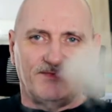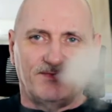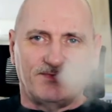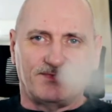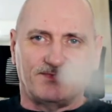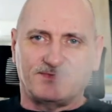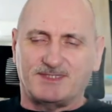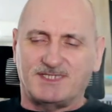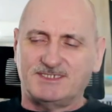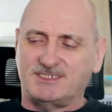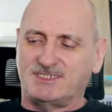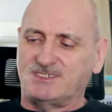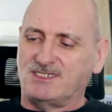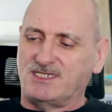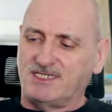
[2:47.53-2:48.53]
This
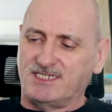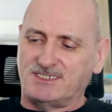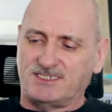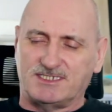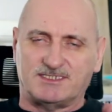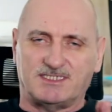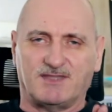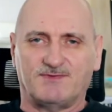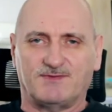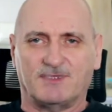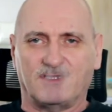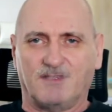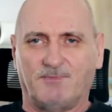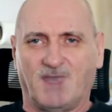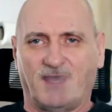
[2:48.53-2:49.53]
is definitely
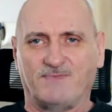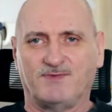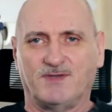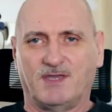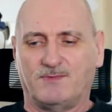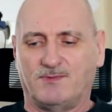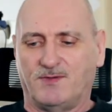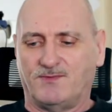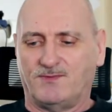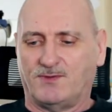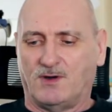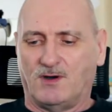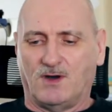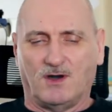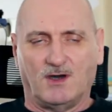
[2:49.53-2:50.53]
my favourite
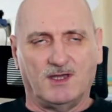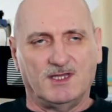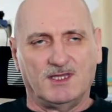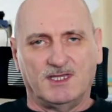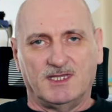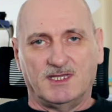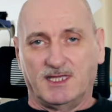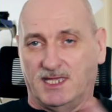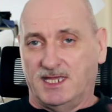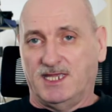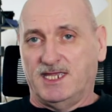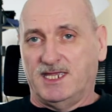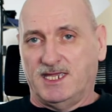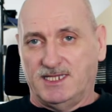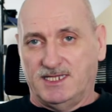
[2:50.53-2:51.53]
for
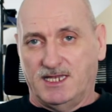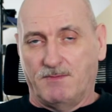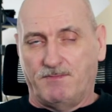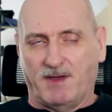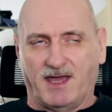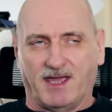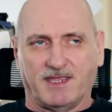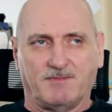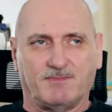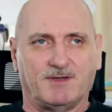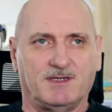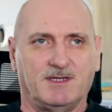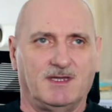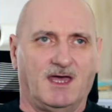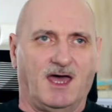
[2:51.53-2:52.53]
in the pipe.
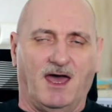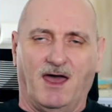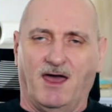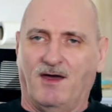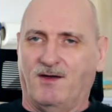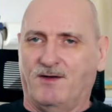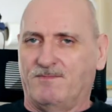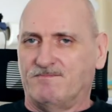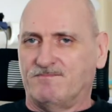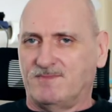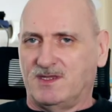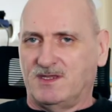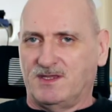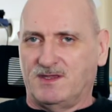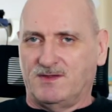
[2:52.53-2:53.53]

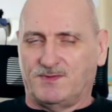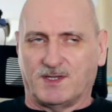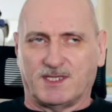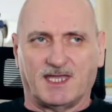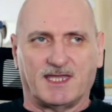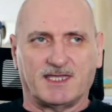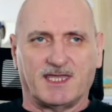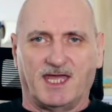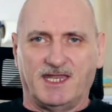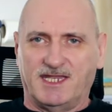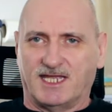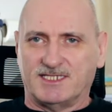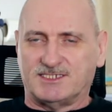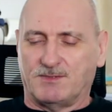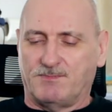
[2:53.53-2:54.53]
If I can't get a net
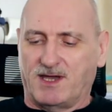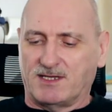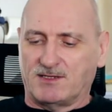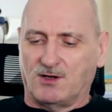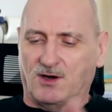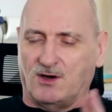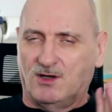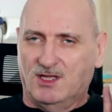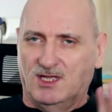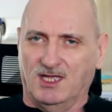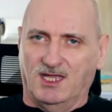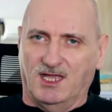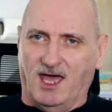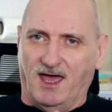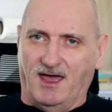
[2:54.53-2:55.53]
tobacco,
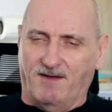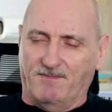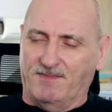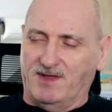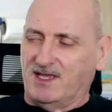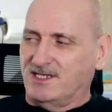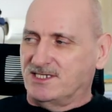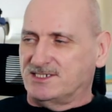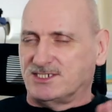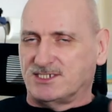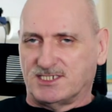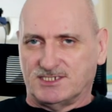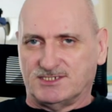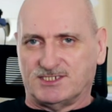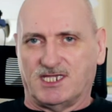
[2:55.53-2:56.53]
and as you can
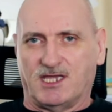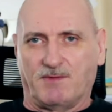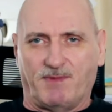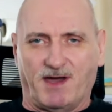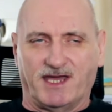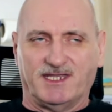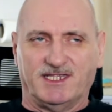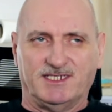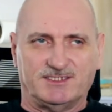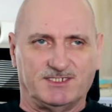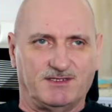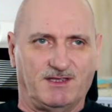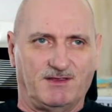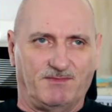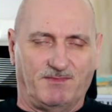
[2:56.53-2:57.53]
see, I buy these
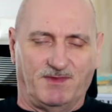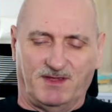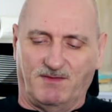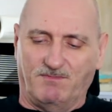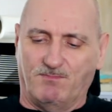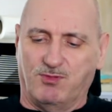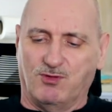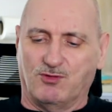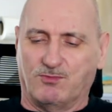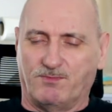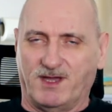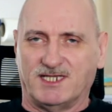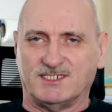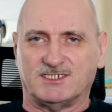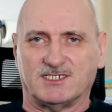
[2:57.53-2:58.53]
in bulk,
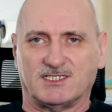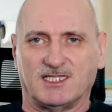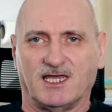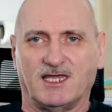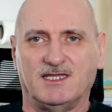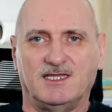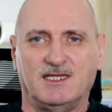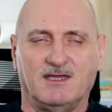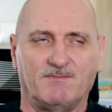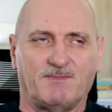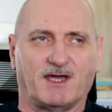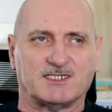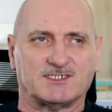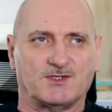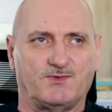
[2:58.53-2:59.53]
basically
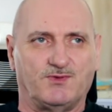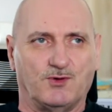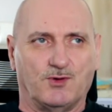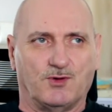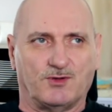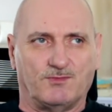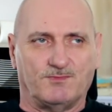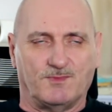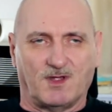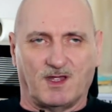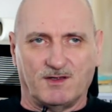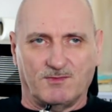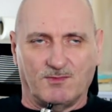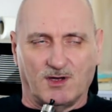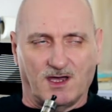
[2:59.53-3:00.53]
packs of four and
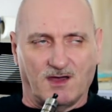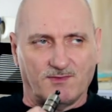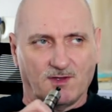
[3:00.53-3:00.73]
what have you.